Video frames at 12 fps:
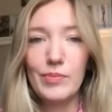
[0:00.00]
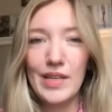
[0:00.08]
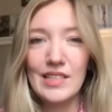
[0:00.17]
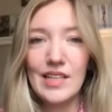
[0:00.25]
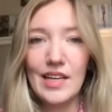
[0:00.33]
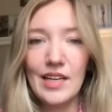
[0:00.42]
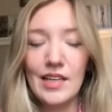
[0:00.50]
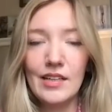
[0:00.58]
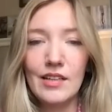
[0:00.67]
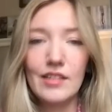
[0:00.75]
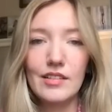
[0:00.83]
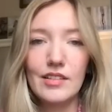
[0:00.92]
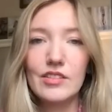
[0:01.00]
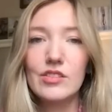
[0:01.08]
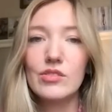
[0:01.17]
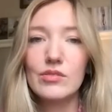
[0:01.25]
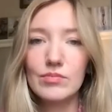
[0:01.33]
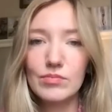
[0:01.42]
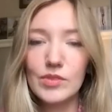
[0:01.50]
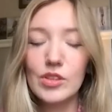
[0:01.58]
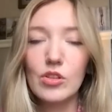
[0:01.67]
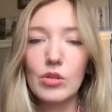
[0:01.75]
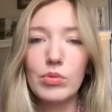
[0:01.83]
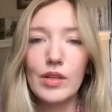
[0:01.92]
maintain this
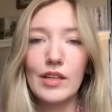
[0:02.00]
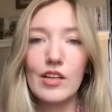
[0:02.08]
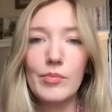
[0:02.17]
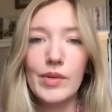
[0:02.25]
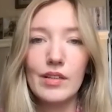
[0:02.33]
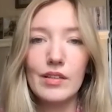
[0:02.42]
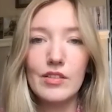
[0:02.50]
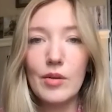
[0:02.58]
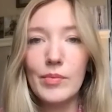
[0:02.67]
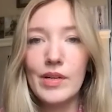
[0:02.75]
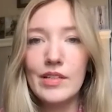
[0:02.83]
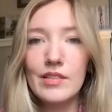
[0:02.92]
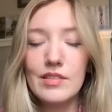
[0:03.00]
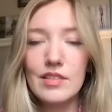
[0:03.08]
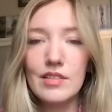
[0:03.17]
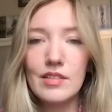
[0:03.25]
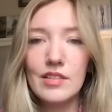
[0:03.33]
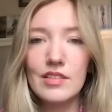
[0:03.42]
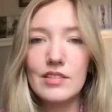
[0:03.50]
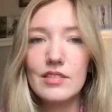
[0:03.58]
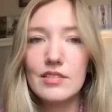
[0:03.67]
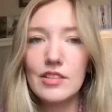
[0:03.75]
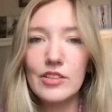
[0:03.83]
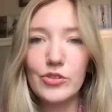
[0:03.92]
global economic dominance in
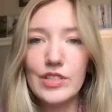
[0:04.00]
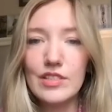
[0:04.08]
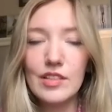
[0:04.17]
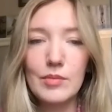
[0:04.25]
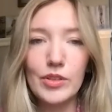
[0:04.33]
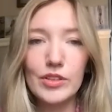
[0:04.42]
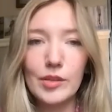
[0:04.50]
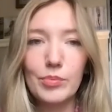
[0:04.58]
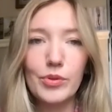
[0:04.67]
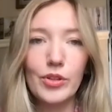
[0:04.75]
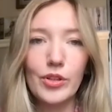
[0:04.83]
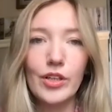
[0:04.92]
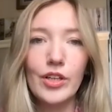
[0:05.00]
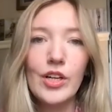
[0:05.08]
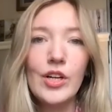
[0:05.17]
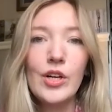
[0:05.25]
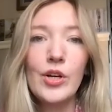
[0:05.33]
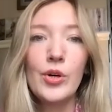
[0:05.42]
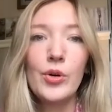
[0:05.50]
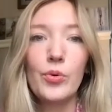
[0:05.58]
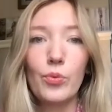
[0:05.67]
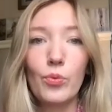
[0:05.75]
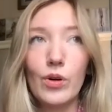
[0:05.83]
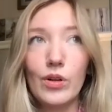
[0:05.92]
this increasingly multipolar
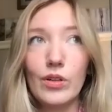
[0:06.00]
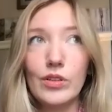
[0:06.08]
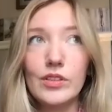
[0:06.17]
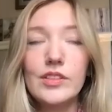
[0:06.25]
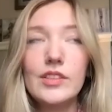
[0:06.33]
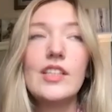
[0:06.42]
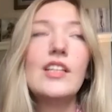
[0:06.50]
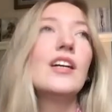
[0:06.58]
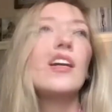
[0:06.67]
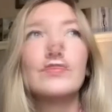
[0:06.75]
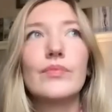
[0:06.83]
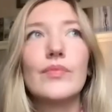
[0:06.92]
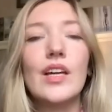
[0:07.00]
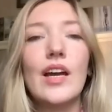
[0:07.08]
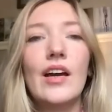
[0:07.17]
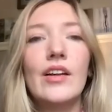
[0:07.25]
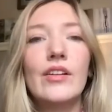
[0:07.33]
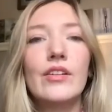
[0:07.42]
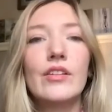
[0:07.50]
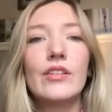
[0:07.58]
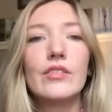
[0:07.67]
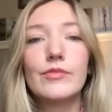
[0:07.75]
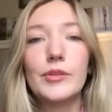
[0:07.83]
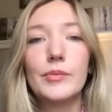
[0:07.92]
world. And
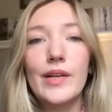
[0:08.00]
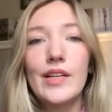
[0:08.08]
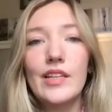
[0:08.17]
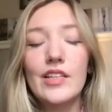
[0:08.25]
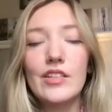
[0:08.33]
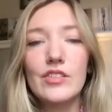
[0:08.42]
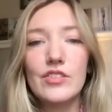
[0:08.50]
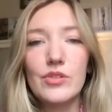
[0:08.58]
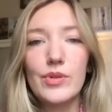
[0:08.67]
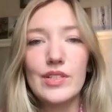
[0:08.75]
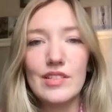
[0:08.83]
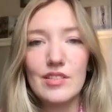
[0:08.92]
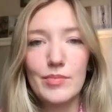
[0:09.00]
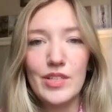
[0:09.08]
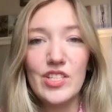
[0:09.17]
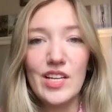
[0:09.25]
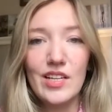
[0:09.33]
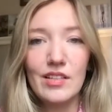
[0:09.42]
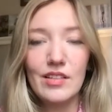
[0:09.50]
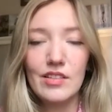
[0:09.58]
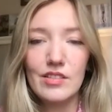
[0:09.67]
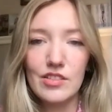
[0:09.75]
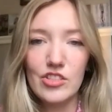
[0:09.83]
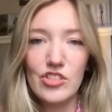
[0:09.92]
for many years, the US has maintained
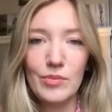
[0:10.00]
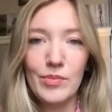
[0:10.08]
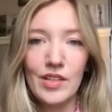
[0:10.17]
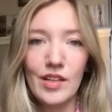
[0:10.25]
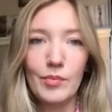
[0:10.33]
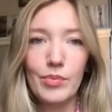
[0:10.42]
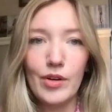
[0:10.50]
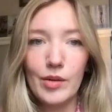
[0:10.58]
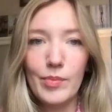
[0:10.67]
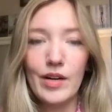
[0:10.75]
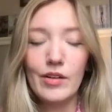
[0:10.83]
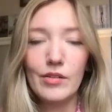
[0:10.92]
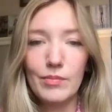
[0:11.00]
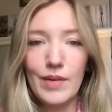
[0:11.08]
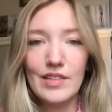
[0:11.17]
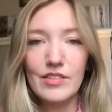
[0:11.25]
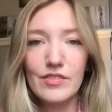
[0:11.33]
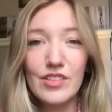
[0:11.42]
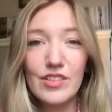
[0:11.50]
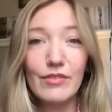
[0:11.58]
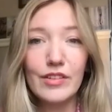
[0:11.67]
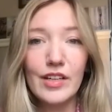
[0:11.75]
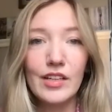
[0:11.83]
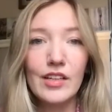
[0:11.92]
this hegemony that brought about massive
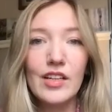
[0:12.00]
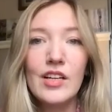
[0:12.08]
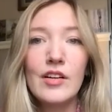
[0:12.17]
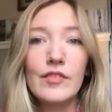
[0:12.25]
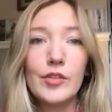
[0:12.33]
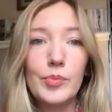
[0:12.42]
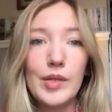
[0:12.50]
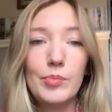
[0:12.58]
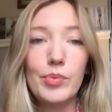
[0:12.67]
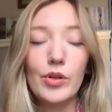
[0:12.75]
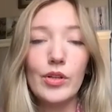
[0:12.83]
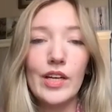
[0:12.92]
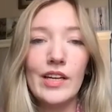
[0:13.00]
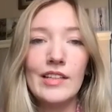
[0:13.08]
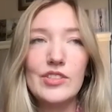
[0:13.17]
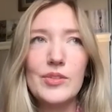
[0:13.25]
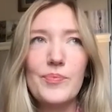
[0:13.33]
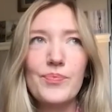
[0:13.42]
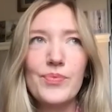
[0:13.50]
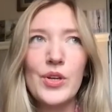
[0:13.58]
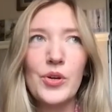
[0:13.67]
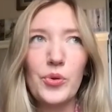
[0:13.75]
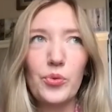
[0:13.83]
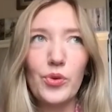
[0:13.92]
suffering for people. And it's
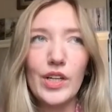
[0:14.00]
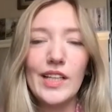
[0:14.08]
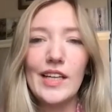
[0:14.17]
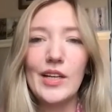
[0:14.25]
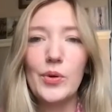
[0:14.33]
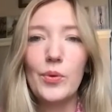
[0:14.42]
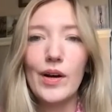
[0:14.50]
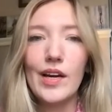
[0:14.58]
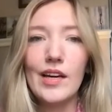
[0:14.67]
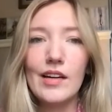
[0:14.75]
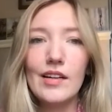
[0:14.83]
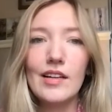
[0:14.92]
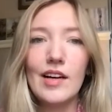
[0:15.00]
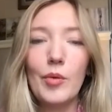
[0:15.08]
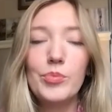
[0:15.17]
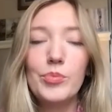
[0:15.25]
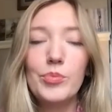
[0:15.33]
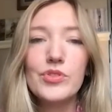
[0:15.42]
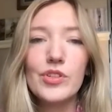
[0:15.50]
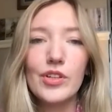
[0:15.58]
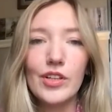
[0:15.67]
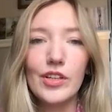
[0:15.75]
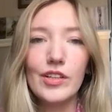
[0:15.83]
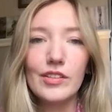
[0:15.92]
really quite
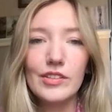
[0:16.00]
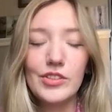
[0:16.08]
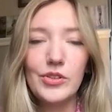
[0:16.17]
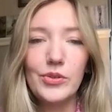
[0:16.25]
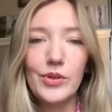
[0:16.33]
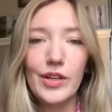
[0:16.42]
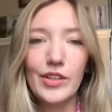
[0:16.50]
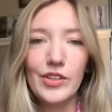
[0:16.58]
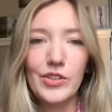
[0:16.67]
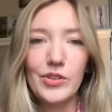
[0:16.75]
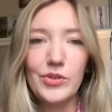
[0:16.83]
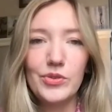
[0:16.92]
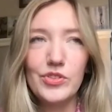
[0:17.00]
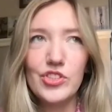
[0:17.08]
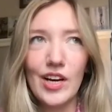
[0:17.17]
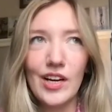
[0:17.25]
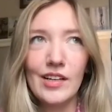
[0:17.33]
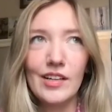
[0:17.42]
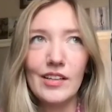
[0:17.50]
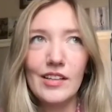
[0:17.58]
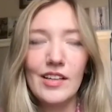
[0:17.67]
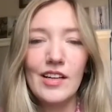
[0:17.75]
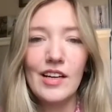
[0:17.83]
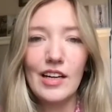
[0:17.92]
absurd to accuse China
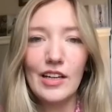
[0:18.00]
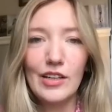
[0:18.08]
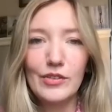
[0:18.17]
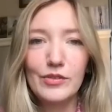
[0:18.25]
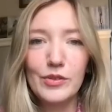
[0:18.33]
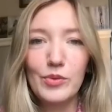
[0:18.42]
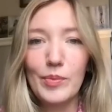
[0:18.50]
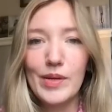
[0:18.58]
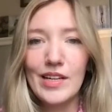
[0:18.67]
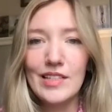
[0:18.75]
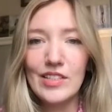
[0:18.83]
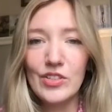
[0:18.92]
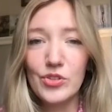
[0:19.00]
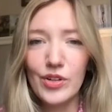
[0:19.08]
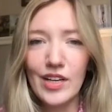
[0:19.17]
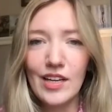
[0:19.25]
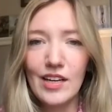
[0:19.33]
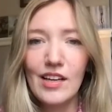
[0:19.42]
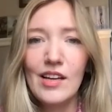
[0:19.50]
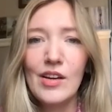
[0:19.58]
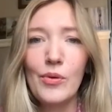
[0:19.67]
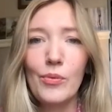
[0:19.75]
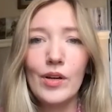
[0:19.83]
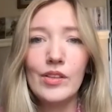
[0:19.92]
of weaponizing trade
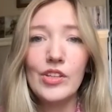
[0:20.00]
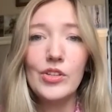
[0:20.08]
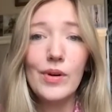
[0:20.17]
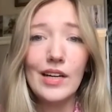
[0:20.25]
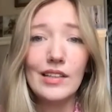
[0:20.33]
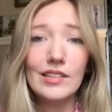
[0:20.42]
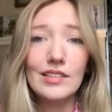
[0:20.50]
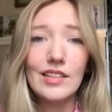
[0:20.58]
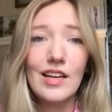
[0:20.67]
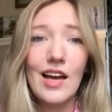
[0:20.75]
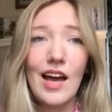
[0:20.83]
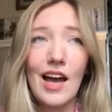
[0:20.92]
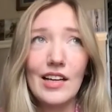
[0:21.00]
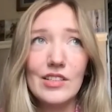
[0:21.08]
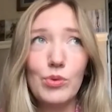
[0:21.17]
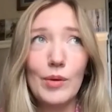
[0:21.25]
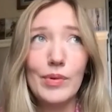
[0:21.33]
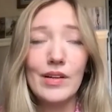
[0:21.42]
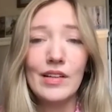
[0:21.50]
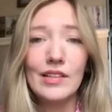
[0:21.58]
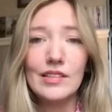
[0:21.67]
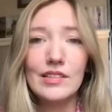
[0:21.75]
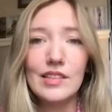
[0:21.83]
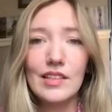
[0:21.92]
when the US has
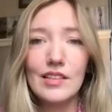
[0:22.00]
weaponized